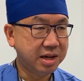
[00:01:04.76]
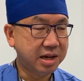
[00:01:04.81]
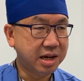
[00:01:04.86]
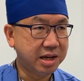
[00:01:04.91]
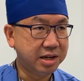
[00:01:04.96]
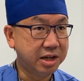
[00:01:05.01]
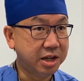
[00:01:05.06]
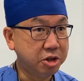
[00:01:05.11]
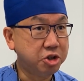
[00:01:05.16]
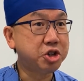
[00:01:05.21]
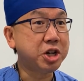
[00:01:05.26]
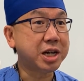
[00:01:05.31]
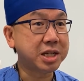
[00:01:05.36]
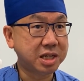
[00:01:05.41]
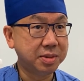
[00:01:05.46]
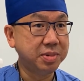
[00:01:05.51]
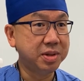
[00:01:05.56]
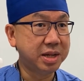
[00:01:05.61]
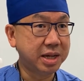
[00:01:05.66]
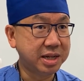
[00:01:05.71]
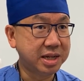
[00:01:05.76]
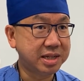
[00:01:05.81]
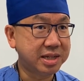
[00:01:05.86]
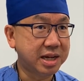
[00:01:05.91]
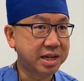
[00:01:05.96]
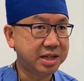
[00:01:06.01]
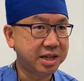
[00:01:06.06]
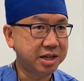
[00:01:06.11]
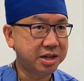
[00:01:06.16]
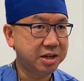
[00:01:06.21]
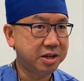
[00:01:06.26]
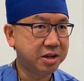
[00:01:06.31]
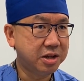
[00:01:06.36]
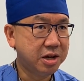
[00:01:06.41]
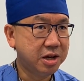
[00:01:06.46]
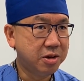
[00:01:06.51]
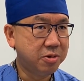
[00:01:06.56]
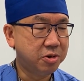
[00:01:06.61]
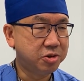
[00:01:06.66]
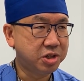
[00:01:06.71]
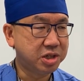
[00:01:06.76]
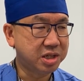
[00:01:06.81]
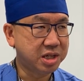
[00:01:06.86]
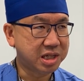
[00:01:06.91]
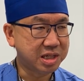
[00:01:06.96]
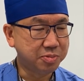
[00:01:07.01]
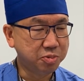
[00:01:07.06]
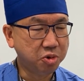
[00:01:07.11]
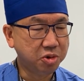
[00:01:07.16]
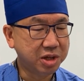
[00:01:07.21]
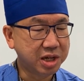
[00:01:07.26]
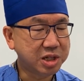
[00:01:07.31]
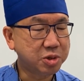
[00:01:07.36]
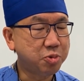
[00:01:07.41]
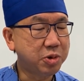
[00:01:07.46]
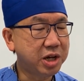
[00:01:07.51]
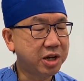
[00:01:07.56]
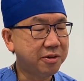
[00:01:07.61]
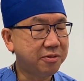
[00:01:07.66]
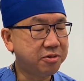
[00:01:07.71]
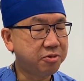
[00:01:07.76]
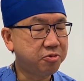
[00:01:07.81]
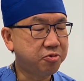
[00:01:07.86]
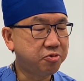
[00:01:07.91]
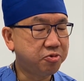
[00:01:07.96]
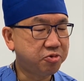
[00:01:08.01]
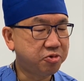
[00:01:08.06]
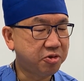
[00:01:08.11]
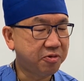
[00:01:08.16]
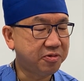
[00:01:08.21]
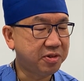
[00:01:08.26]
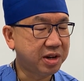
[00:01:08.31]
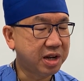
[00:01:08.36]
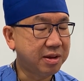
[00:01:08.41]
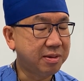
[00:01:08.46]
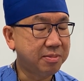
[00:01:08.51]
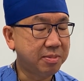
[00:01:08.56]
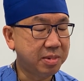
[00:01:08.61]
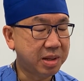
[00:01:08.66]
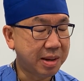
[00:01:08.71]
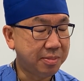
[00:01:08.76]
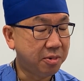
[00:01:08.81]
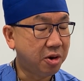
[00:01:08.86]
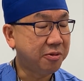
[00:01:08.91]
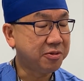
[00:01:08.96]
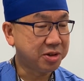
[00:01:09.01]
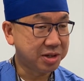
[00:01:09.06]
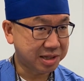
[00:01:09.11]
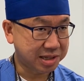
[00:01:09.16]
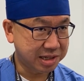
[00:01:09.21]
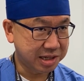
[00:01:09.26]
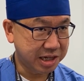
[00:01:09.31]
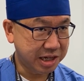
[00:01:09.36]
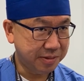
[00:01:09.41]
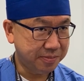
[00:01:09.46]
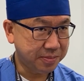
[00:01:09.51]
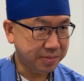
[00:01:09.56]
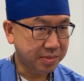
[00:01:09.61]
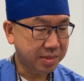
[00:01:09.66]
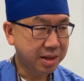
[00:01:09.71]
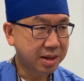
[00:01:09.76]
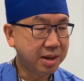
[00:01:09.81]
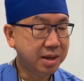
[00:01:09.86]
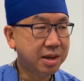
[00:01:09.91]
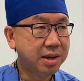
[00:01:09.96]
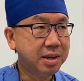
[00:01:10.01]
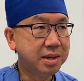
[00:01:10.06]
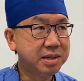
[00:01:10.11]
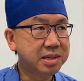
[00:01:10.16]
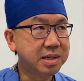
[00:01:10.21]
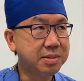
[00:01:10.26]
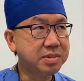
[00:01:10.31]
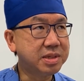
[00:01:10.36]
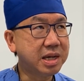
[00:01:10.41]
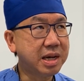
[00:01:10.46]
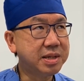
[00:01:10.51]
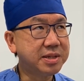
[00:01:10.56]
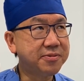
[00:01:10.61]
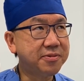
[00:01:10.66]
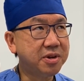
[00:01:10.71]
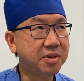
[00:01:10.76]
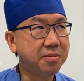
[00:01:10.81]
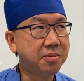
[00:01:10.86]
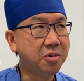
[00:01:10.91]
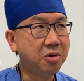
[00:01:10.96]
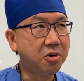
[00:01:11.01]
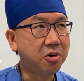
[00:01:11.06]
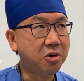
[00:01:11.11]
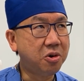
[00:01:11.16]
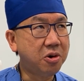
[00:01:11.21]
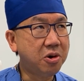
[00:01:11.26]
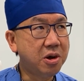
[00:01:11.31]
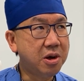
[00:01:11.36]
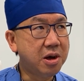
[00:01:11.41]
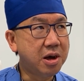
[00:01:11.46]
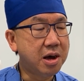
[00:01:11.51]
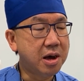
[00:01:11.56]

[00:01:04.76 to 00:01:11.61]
an injectable anesthetic, which is the smoothest way of drifting them off to sleep. Sometimes for the more